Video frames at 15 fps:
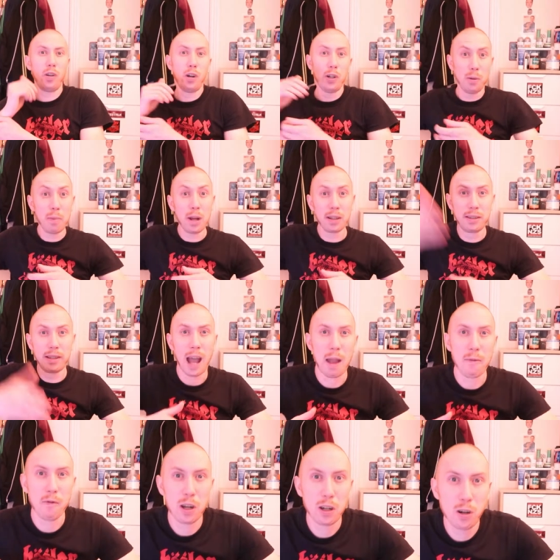the
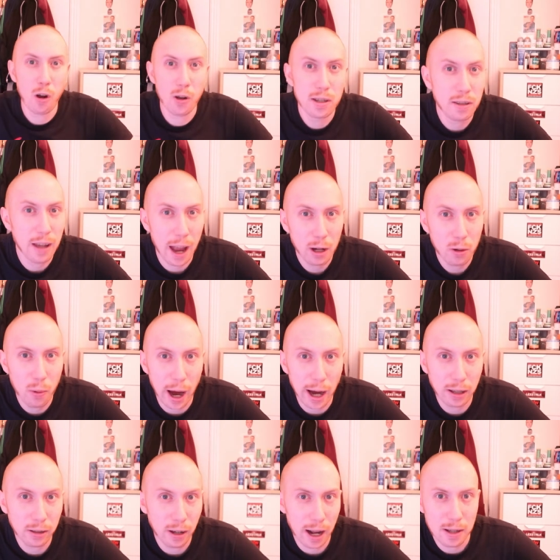meantime, we crossed the
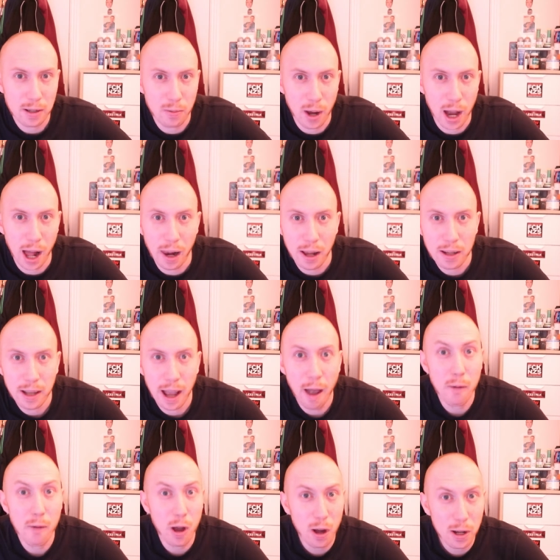equator as well,
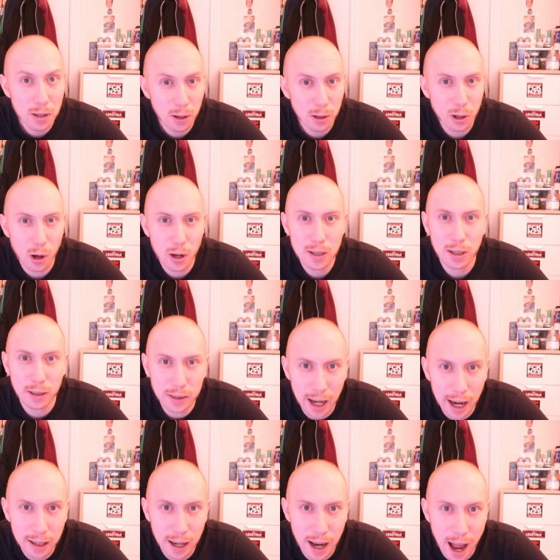and we also crossed the
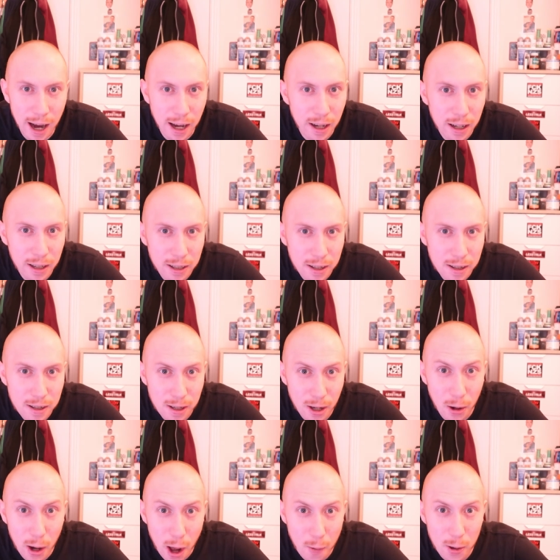dateline,
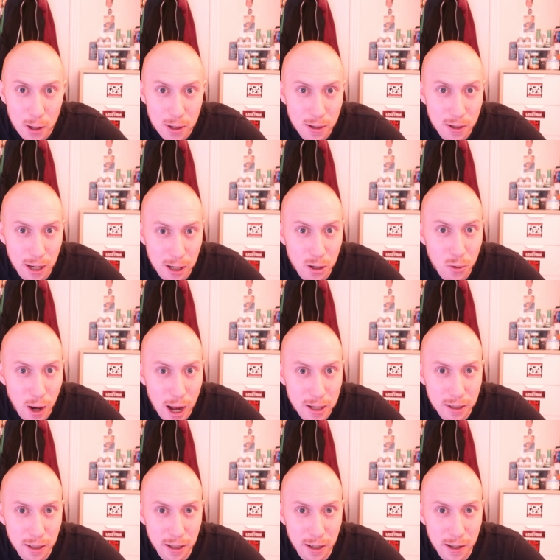so that was
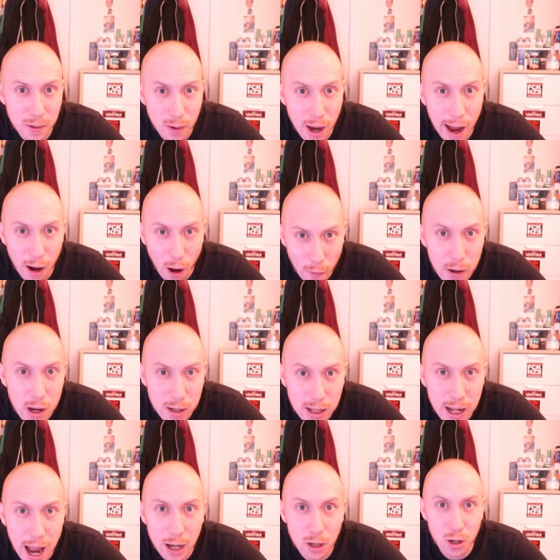interesting as well.
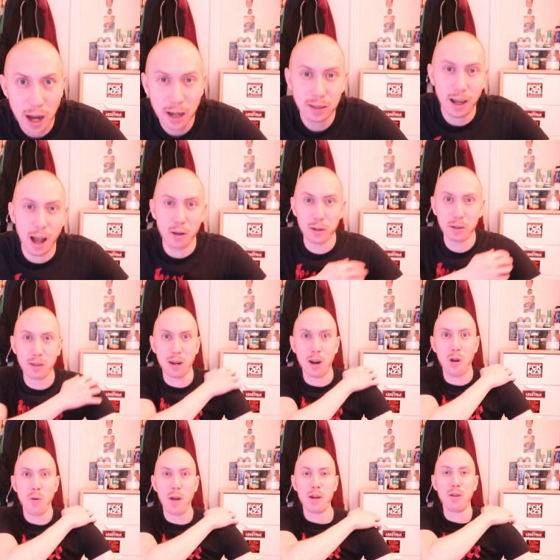Obviously, I checked out, you
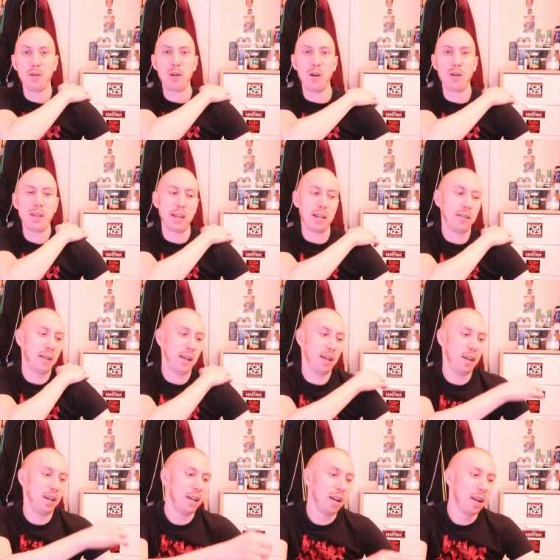know, when you're crossing
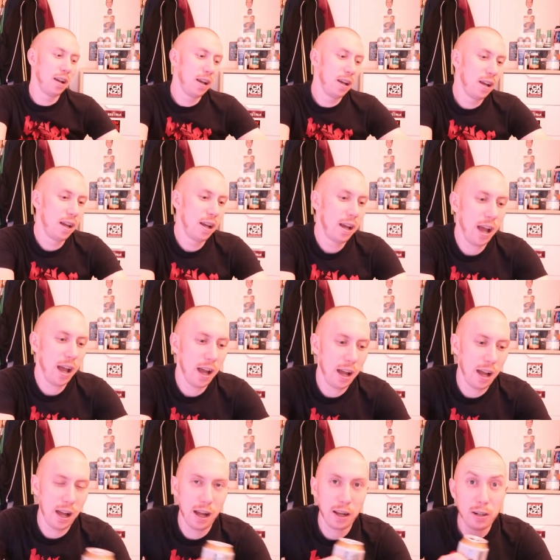the
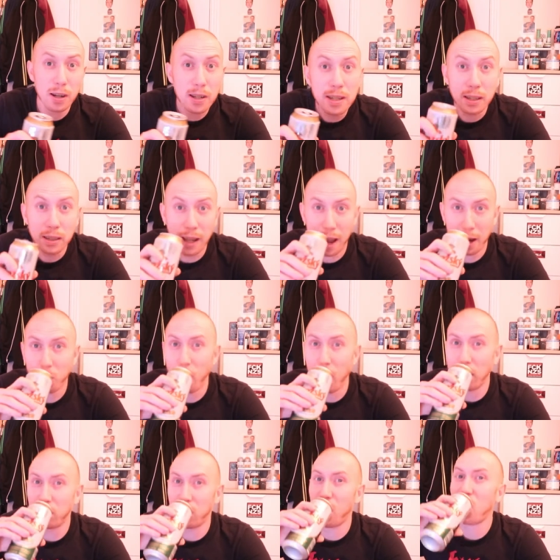
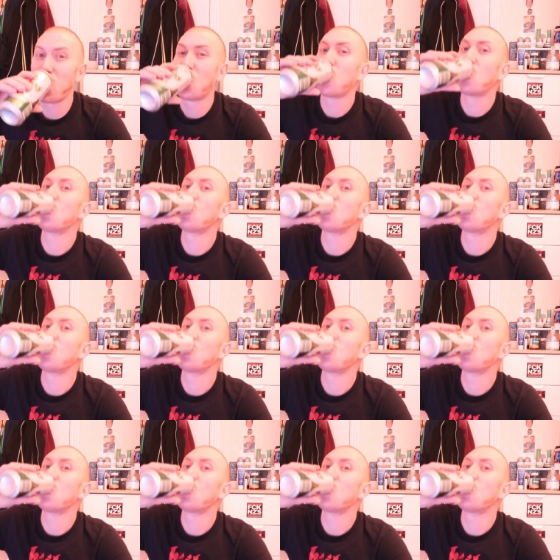equator,